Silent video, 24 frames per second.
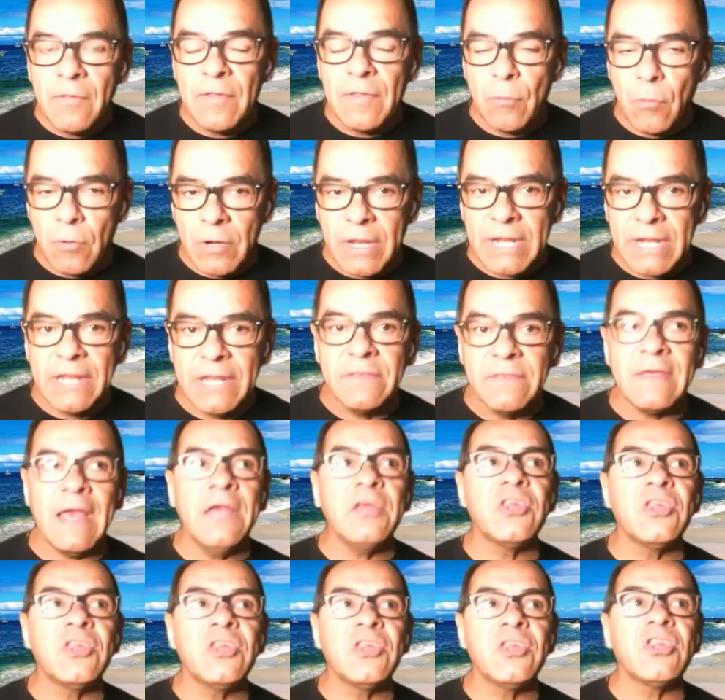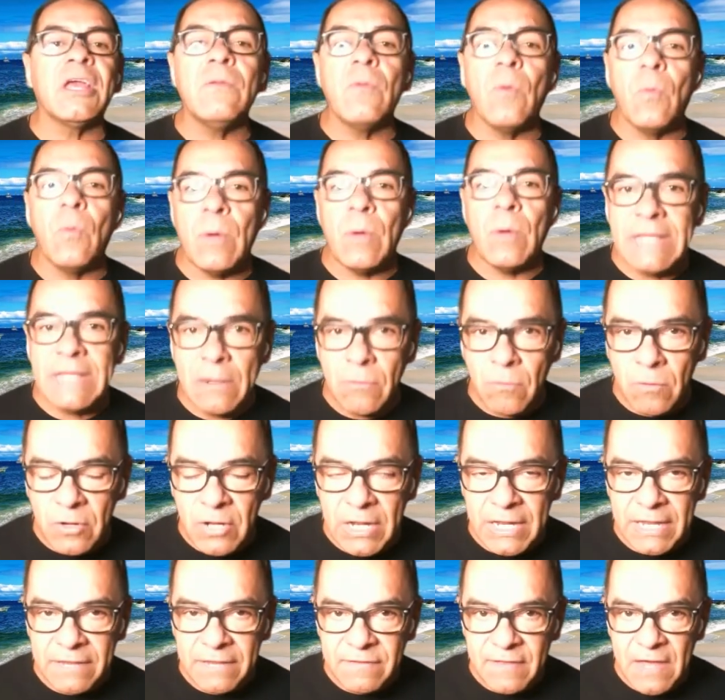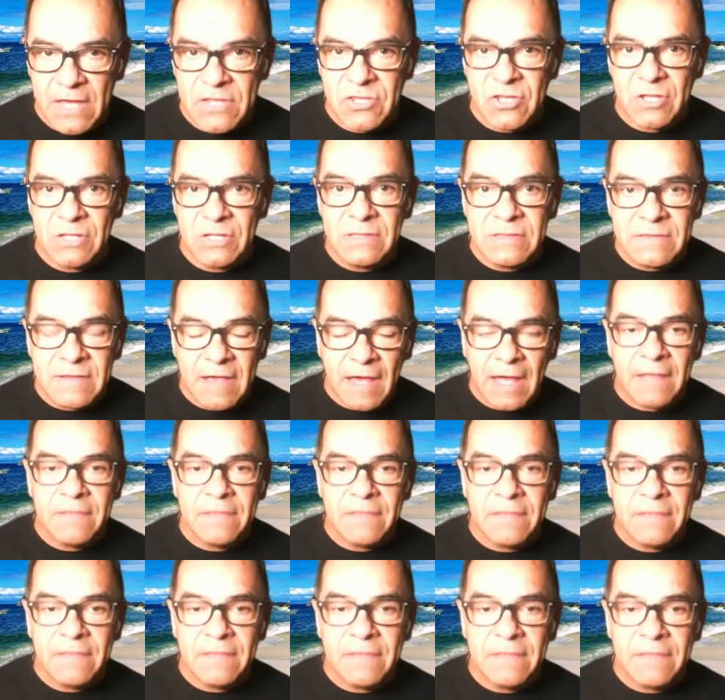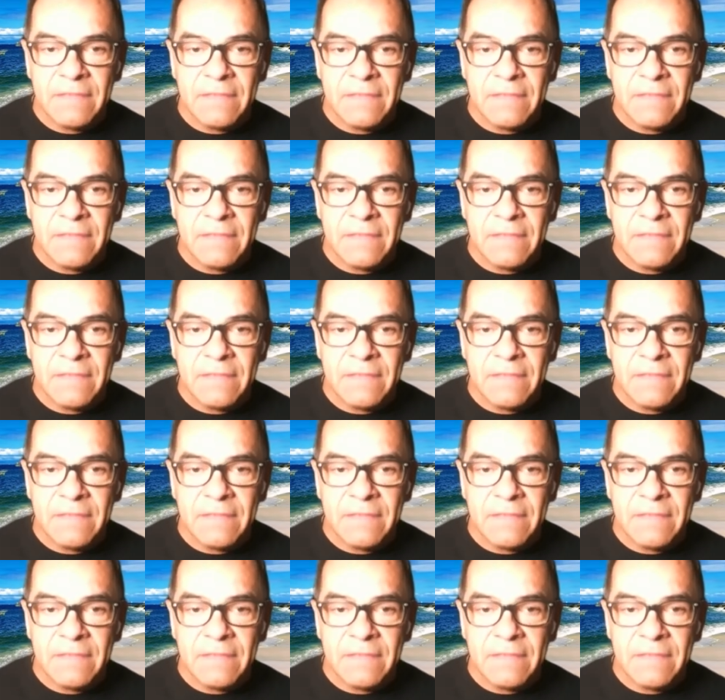of the organization, what that organization does,